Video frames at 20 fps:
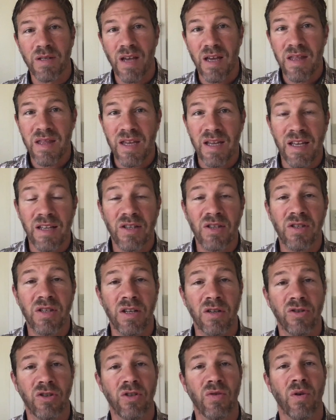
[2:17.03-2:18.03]
I think it's
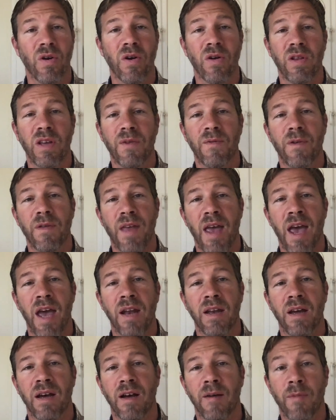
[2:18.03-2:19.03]
still too early for
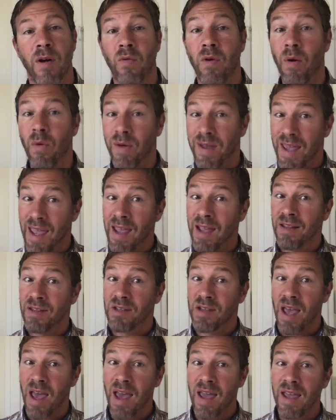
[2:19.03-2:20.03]
that. But what we can
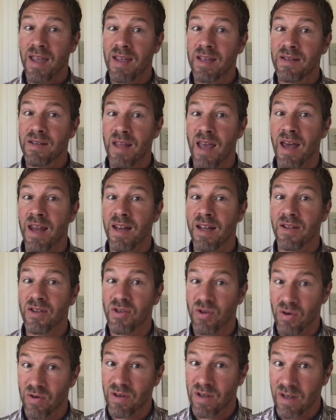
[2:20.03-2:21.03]
say is that in
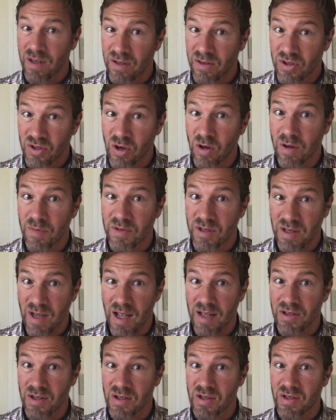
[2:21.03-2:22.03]
certain
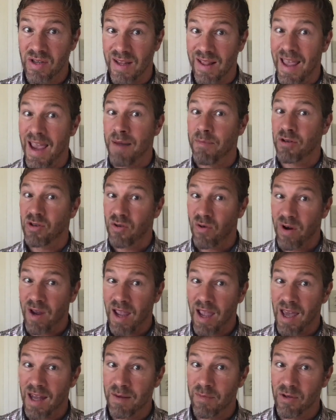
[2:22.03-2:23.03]
circumstances, in
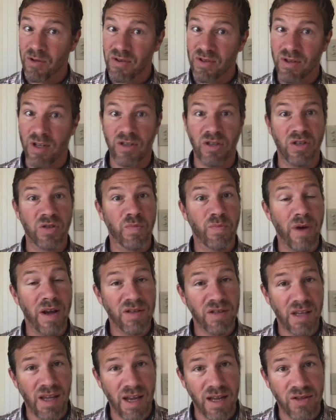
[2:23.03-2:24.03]
laboratory animals such as
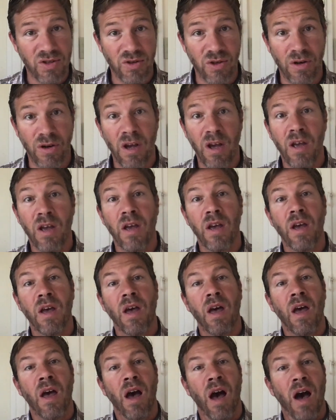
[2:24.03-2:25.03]
breast cancer,
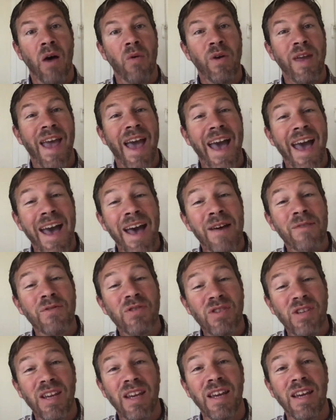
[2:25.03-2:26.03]
we have
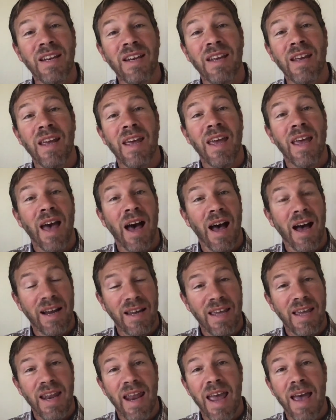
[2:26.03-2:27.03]
seen
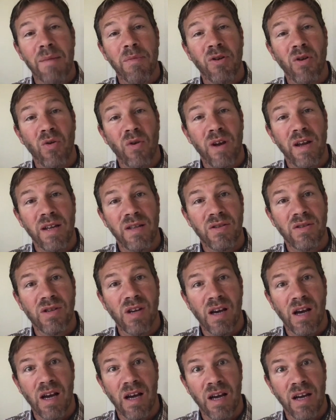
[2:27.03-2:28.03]
cannabinoids
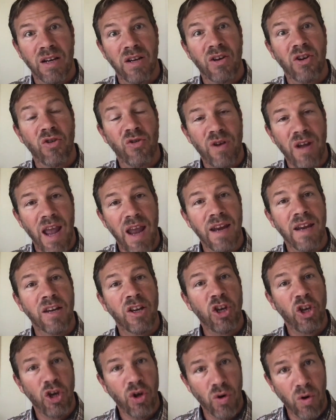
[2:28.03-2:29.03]
create a
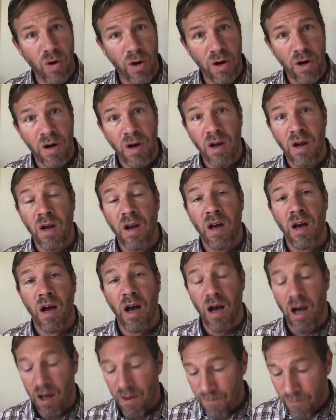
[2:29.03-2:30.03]
cure
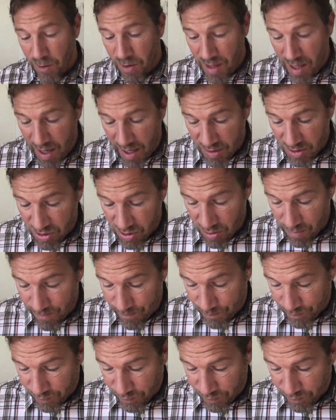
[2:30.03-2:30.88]
for cancer.